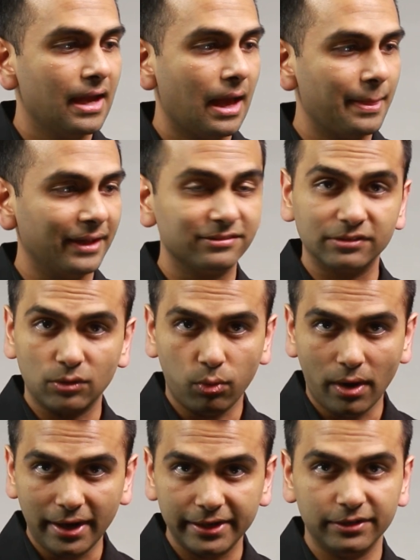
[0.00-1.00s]
and that's the
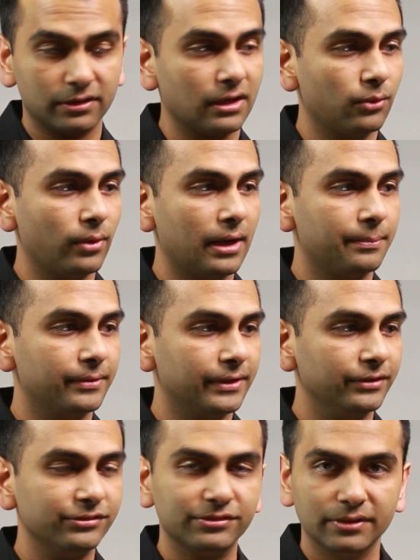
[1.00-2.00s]
quantity you're going to want to
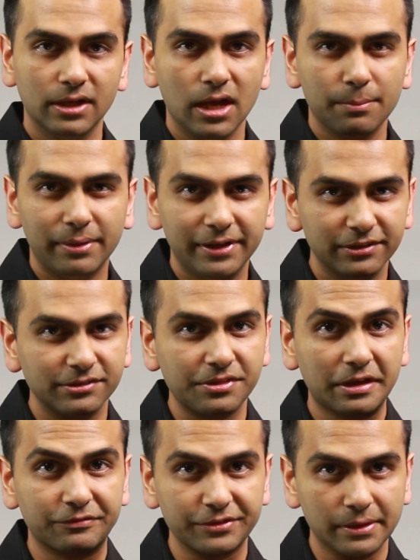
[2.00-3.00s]
produce. But here's the
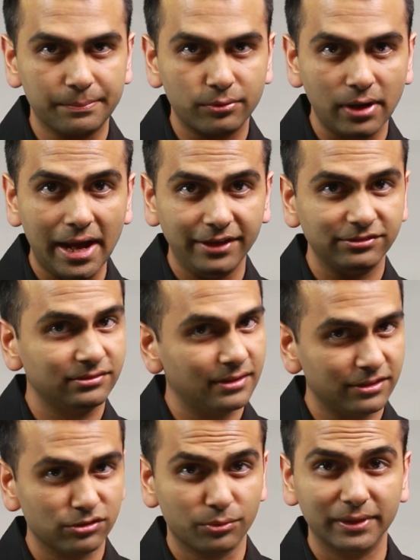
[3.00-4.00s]
thing, for the price,
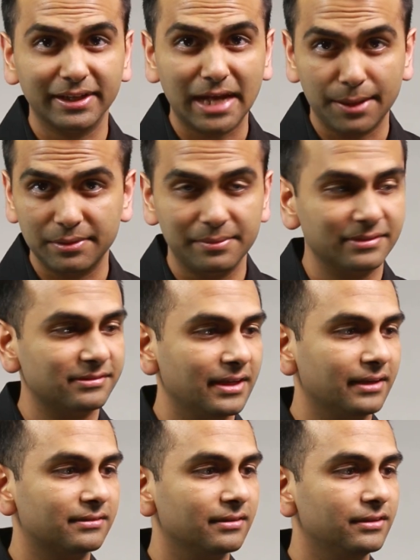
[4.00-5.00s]
and it's a really common
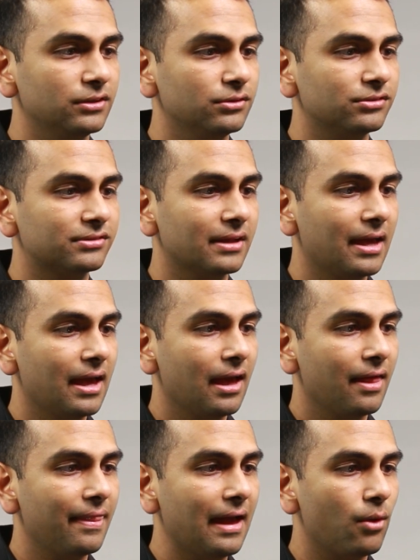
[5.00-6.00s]
mistake to use
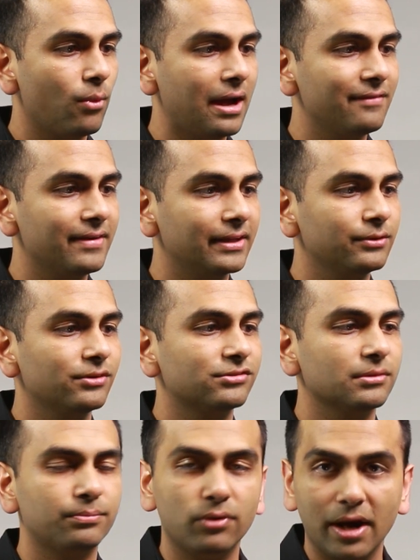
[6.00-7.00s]
that y value
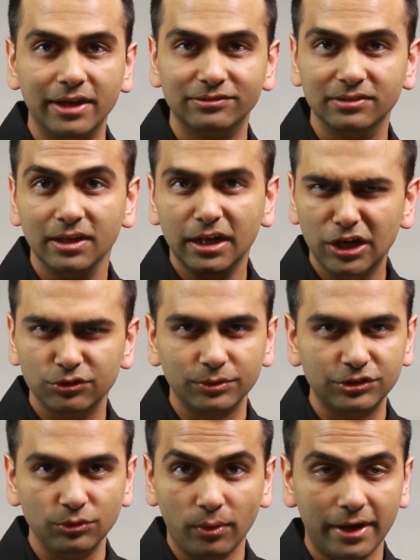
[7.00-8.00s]
as the price, here's
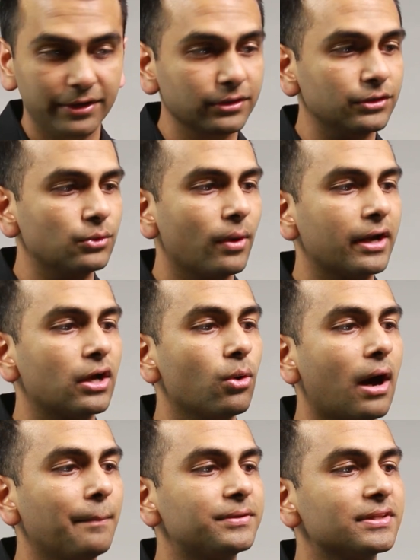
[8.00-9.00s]
what you want to do. You want to
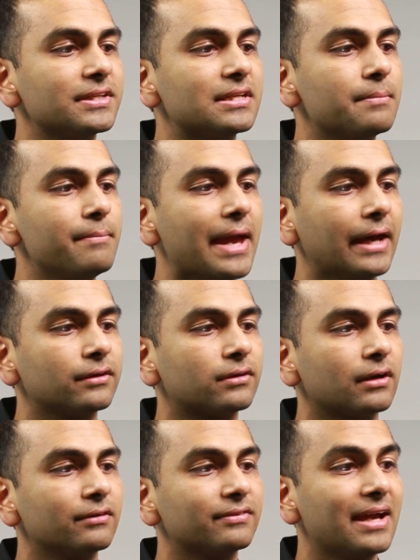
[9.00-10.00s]
go up to the demand
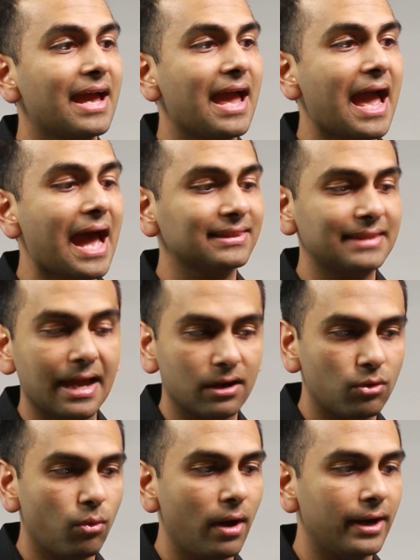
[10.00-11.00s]
curve at
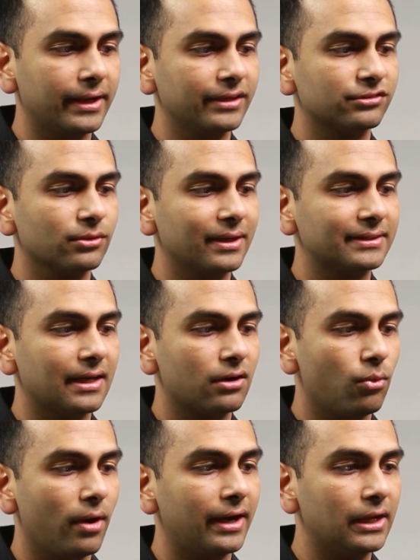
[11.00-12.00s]
that quantity. So at
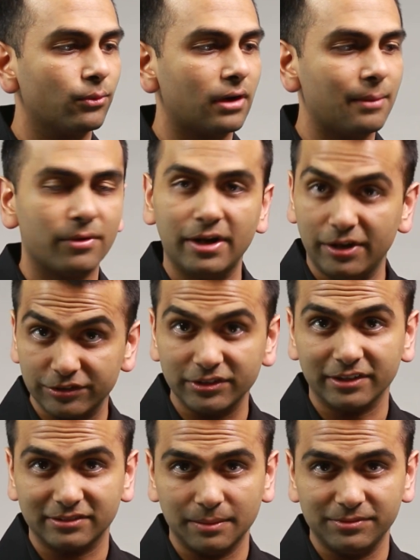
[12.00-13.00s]
that quantity where M R
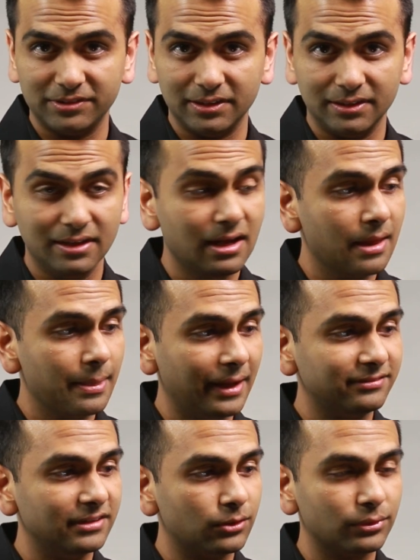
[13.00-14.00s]
intersects M C,
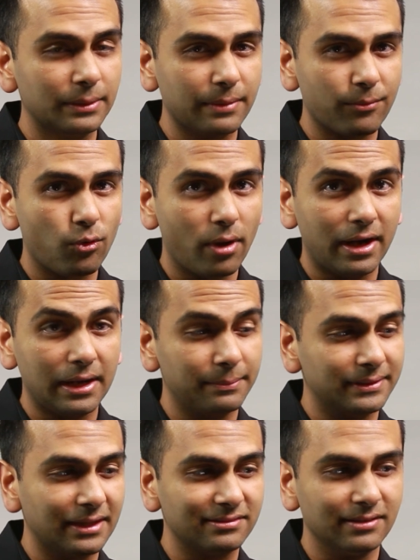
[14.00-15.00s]
that's equilibrium quantity,
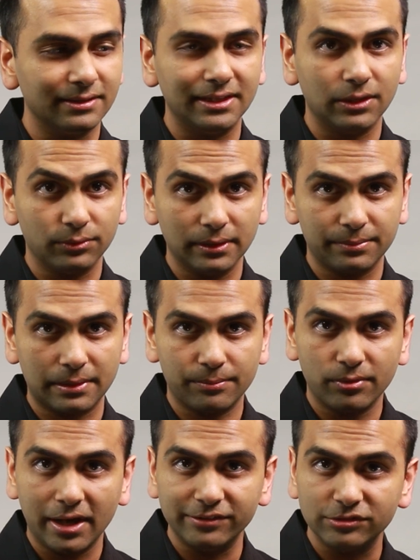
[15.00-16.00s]
but that's not the equilibrium
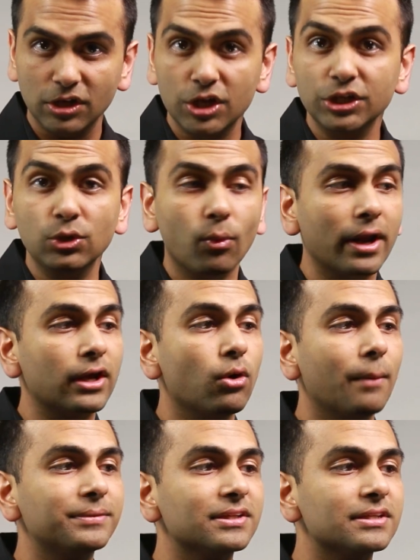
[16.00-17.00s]
price. You want to
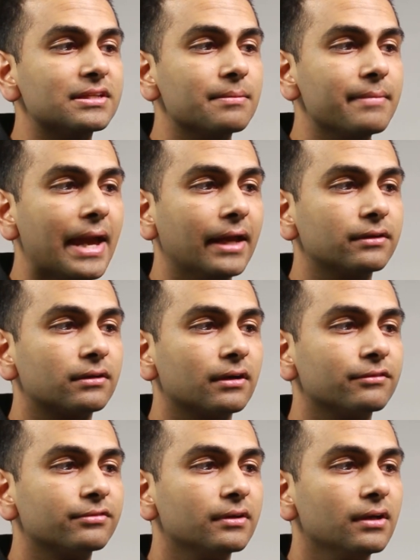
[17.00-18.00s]
go up to the demand
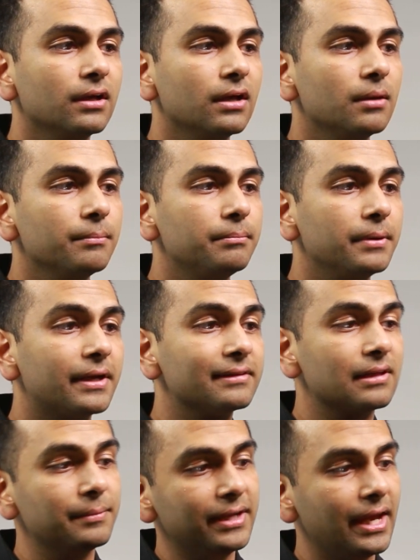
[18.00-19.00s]
curve.
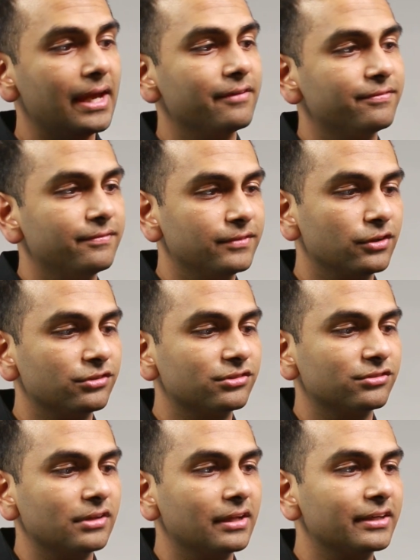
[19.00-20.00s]
Because, I mean, hey, if you're
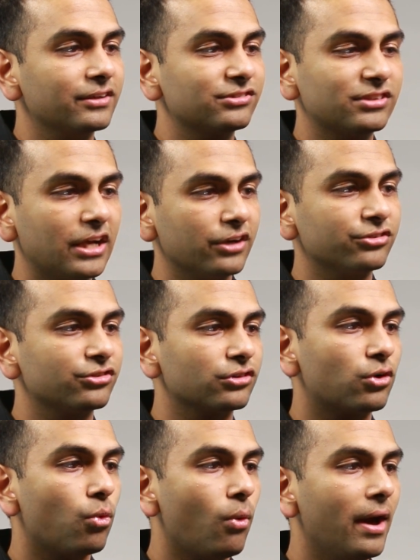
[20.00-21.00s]
selling a
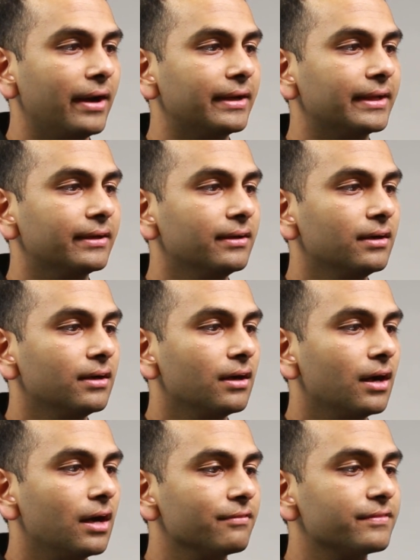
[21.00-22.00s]
scarcer quantity,
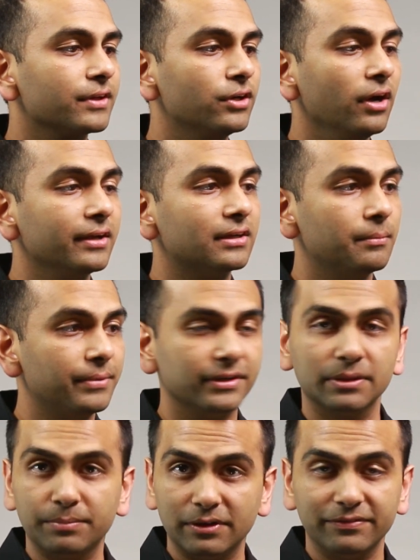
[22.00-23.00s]
of the good
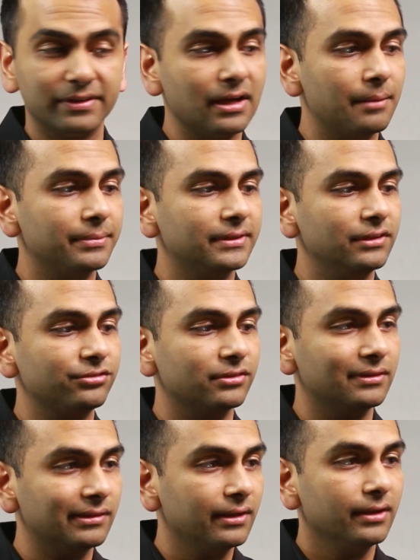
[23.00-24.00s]
compared to perfect
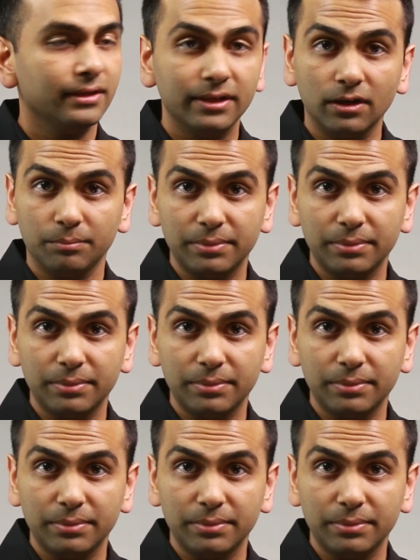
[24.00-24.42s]
competition, you know,